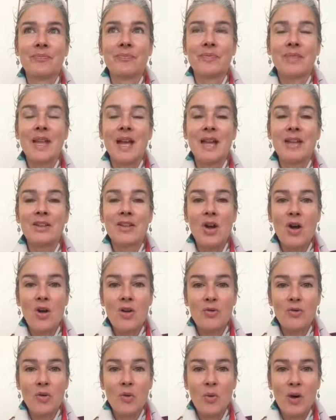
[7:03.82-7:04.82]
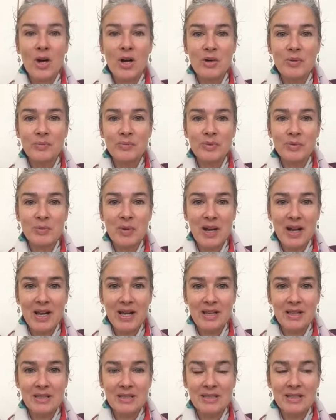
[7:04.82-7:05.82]
and overwhelmed by
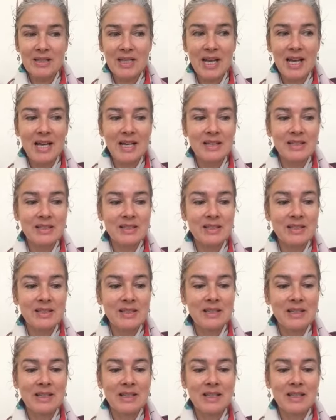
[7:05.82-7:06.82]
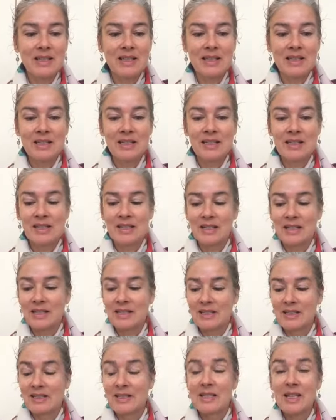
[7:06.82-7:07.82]
it and
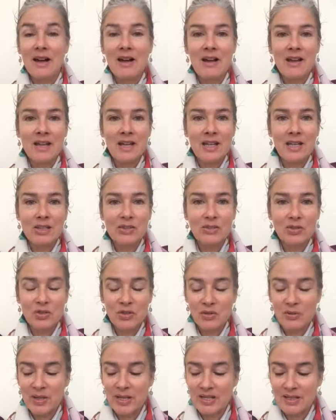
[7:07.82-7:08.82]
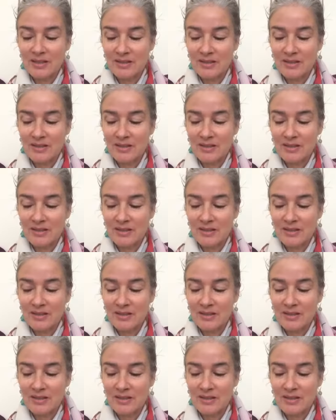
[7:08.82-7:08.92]
dying to it.